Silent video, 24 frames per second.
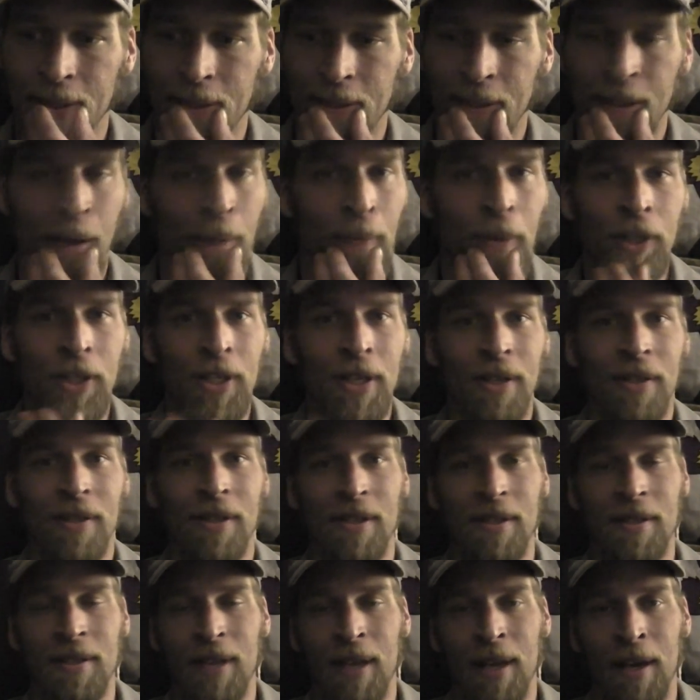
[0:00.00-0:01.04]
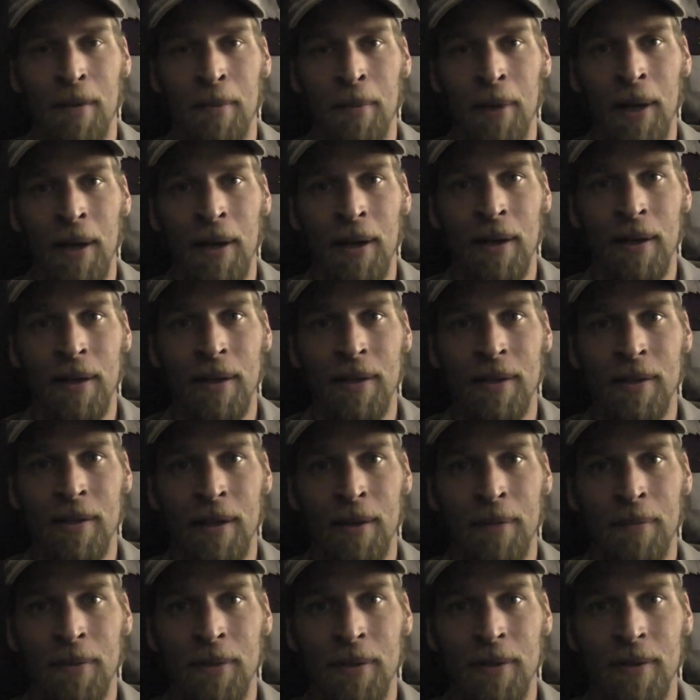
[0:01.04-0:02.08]
not much else to say about it
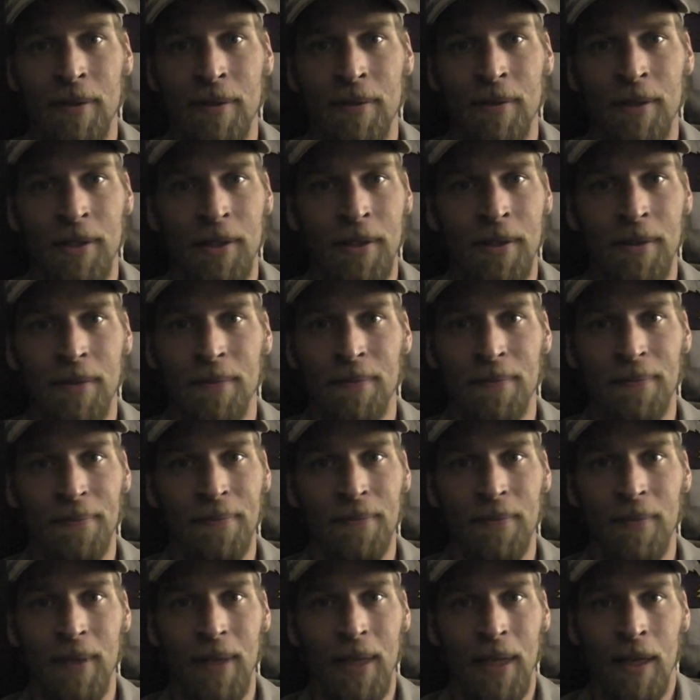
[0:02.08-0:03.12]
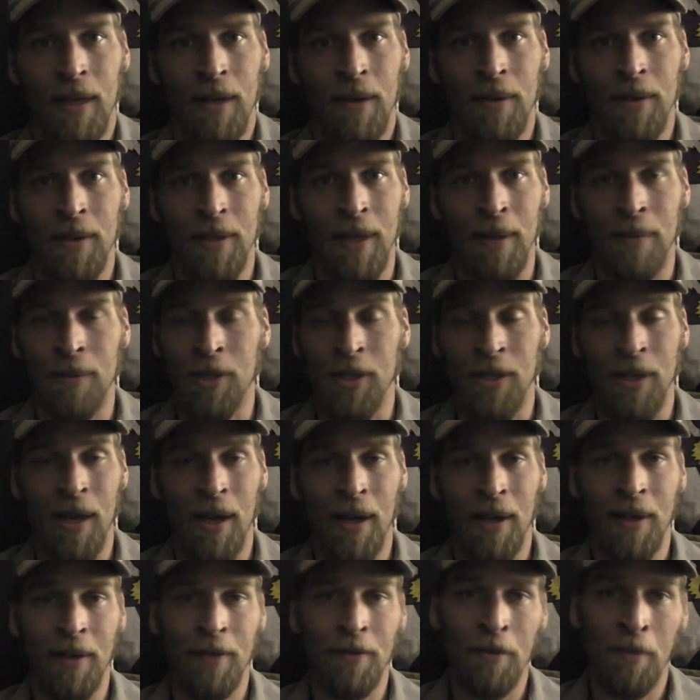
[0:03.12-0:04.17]
except just, you know, because I'm just
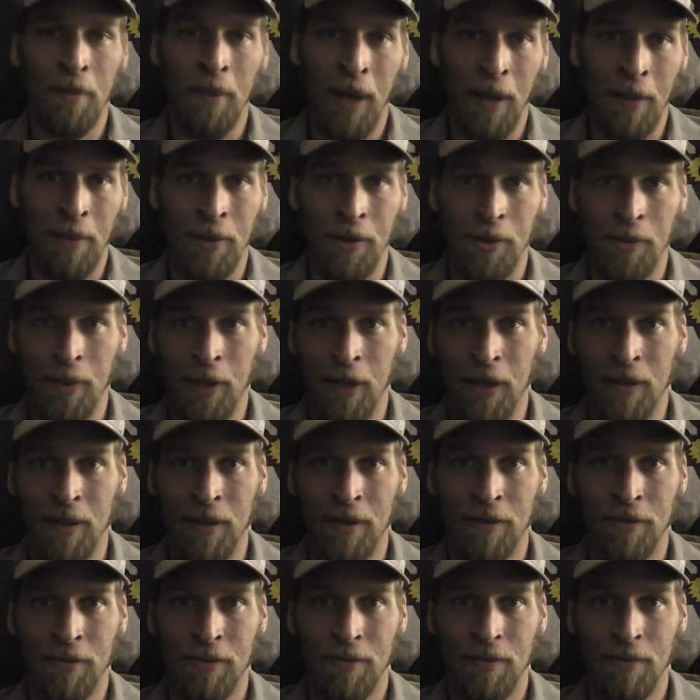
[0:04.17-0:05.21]
talking from my perspective.